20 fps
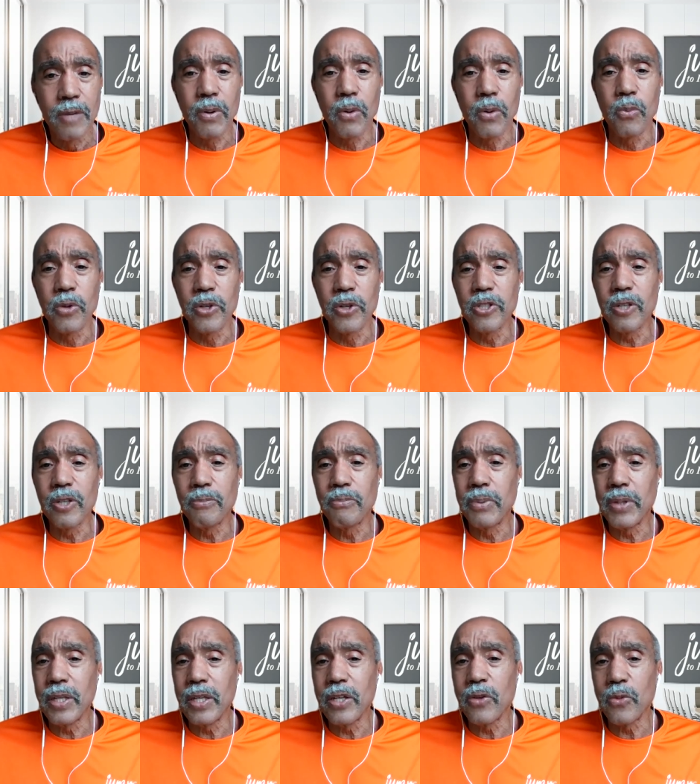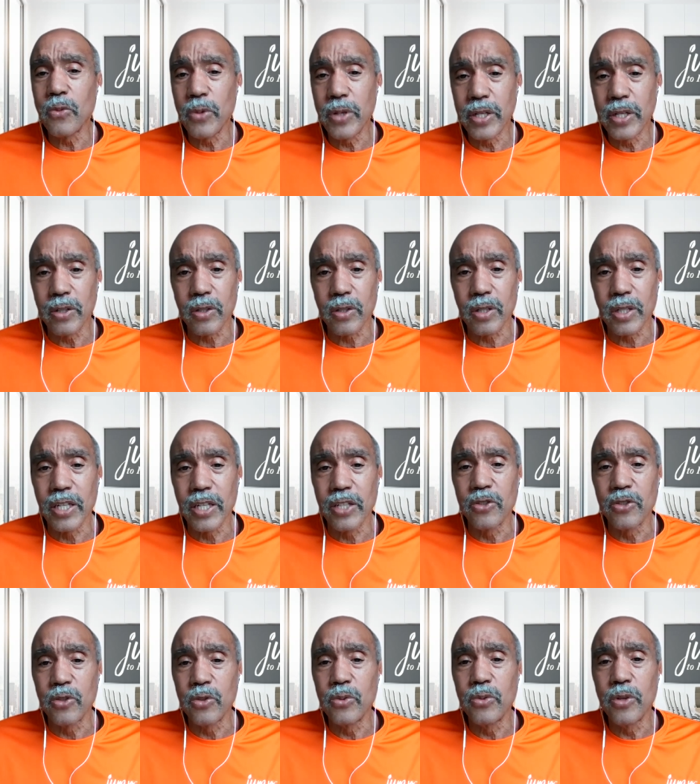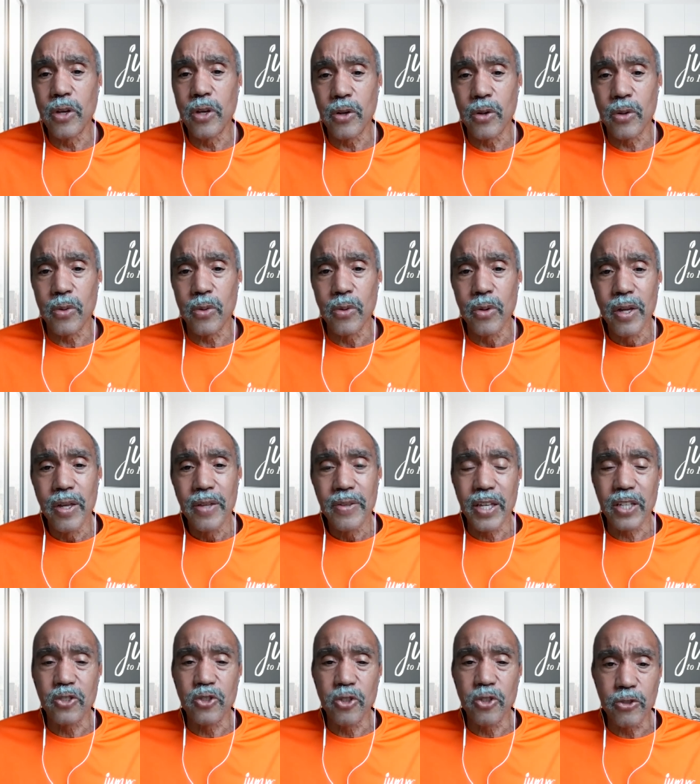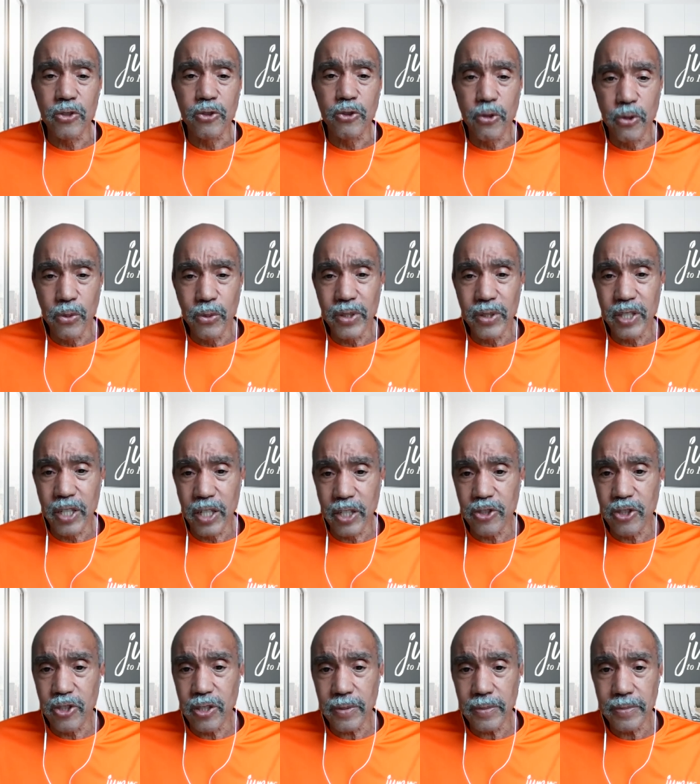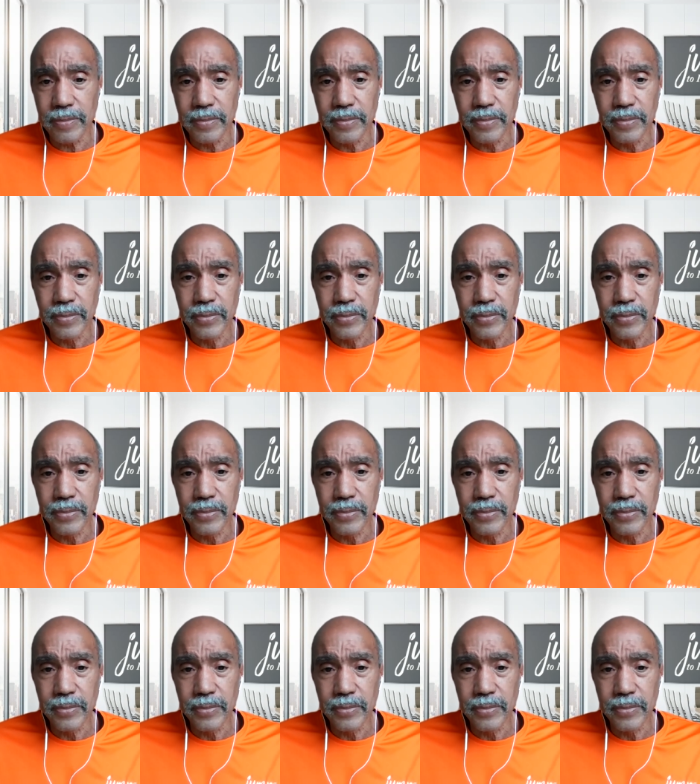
But when you're being real and you know that your true intention,